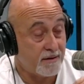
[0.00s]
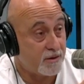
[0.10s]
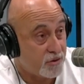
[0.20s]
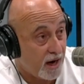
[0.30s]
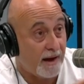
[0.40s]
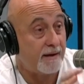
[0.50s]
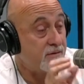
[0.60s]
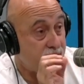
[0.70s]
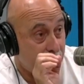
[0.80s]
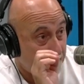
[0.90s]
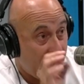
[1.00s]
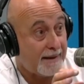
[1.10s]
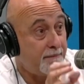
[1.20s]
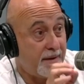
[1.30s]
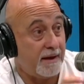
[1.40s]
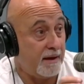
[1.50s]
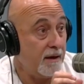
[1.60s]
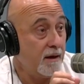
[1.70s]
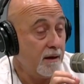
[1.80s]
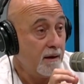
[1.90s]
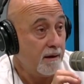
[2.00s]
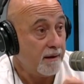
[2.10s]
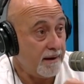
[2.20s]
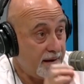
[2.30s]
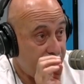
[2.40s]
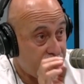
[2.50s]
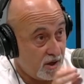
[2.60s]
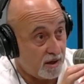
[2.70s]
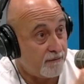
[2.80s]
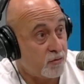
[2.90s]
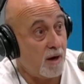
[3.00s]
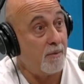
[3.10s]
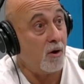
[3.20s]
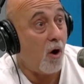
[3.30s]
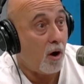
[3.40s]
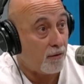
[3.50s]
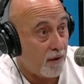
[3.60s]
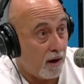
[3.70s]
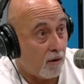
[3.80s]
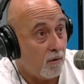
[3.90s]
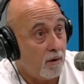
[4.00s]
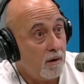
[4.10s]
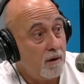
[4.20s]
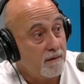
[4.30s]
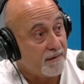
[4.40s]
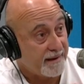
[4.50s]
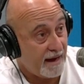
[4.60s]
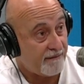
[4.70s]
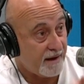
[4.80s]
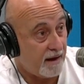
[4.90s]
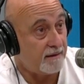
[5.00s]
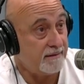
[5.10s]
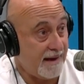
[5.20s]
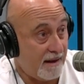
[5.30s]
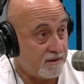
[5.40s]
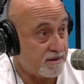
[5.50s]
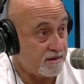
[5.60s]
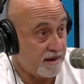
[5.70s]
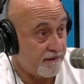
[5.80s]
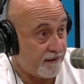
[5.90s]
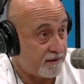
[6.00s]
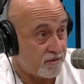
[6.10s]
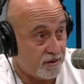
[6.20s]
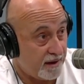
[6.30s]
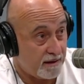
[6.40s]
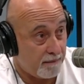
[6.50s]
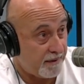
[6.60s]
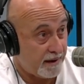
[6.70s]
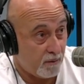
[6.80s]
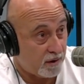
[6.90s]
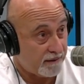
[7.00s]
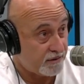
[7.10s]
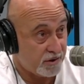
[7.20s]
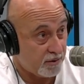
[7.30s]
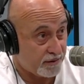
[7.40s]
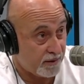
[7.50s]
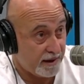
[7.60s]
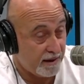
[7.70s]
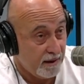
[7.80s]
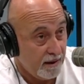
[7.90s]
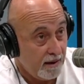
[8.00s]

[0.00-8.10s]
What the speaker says: Giants might be in a ton of trouble, although, the caveat, Dallas's defense could end up being one of the two or three best in the league.